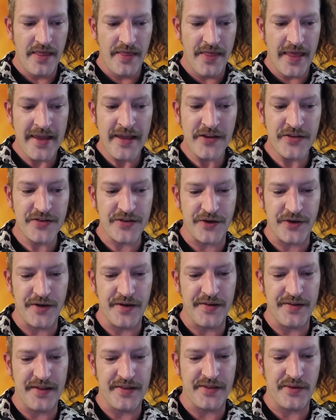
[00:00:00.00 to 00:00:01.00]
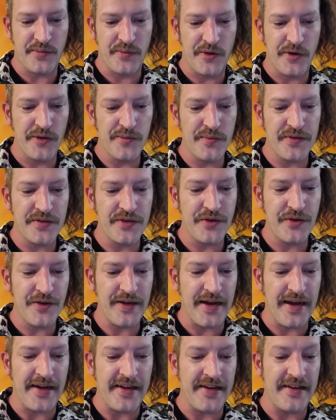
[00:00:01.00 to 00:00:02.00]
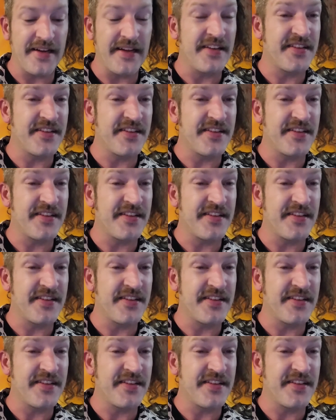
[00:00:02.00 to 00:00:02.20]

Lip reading: they assert that the world was created